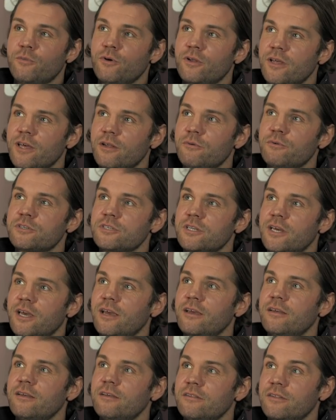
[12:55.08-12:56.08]
about there, was
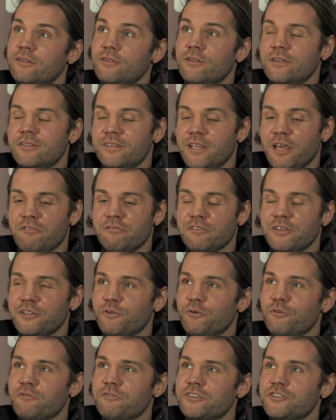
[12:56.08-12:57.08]
definitely
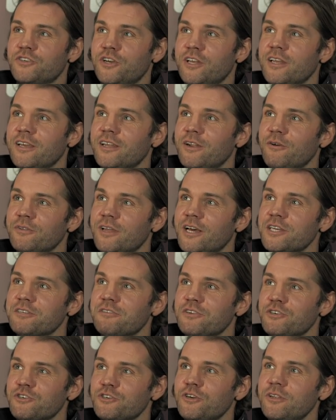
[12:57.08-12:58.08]
drove the training ground, that's
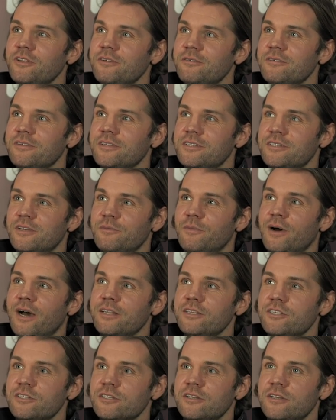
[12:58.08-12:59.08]
for sure, these
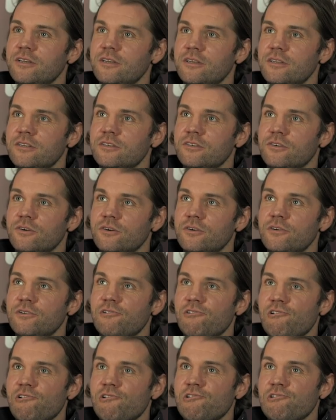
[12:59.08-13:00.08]
demands. So
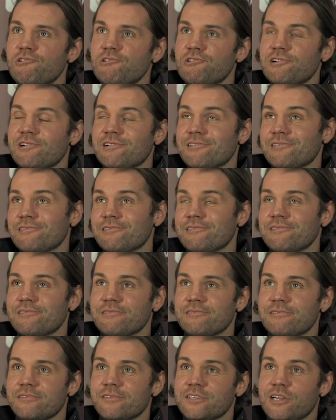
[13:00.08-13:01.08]

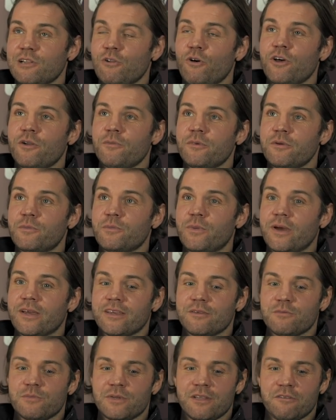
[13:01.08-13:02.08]
there's a lot of them to pick,
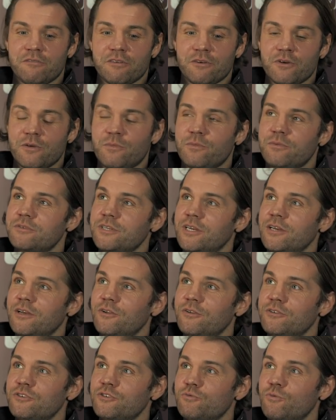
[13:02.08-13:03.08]
it'd be difficult to
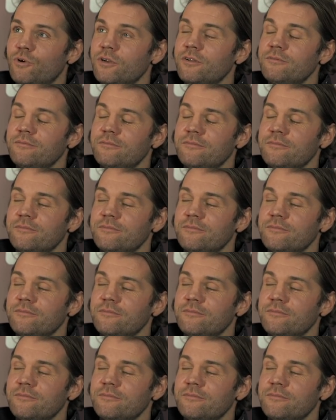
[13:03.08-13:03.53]
single just one.